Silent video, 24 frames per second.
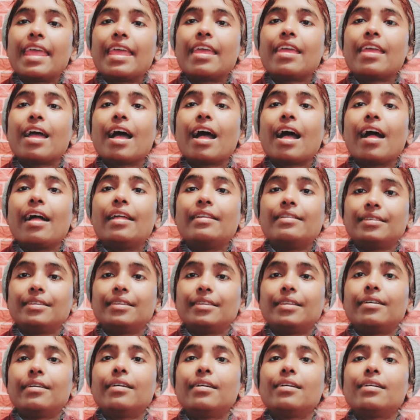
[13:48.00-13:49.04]

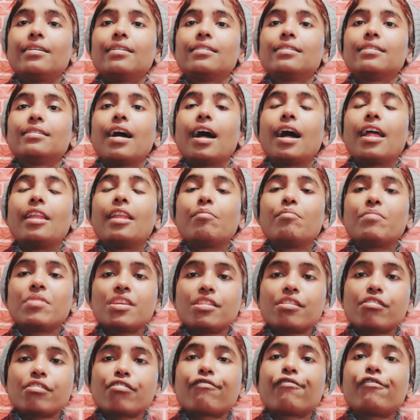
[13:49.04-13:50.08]
Anna. An
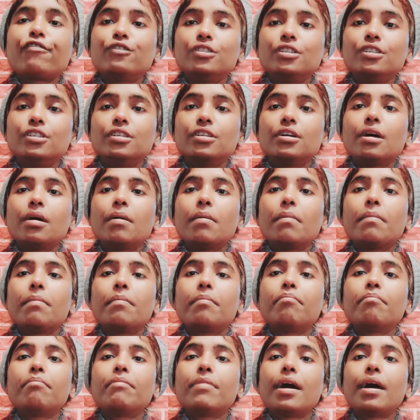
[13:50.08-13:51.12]
means food,
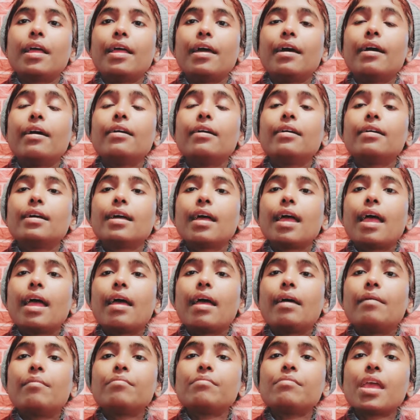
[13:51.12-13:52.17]
Maya,
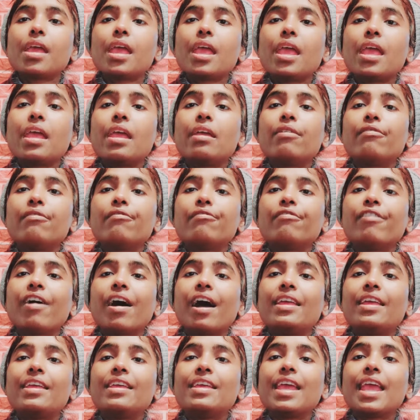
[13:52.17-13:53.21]

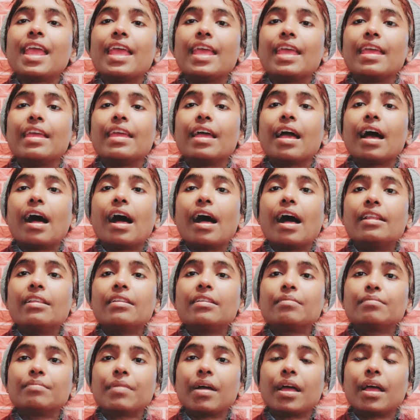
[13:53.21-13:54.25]
M-A-Y-A.
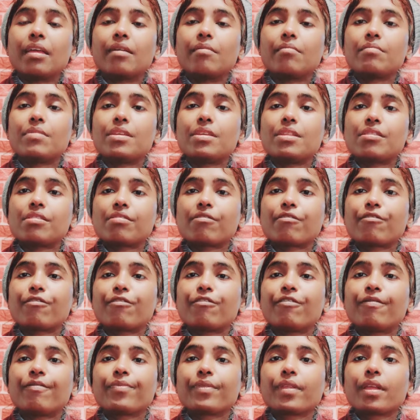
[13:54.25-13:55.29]
Annamaya means
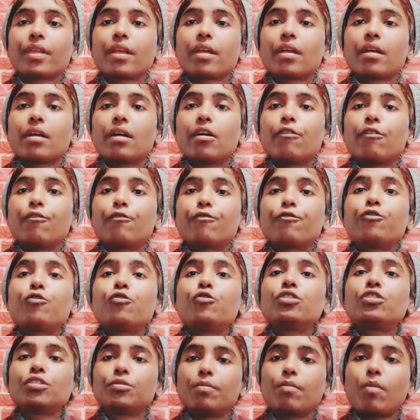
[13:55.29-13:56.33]
a
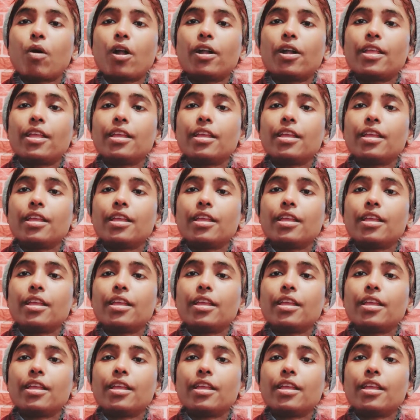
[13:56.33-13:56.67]
food body.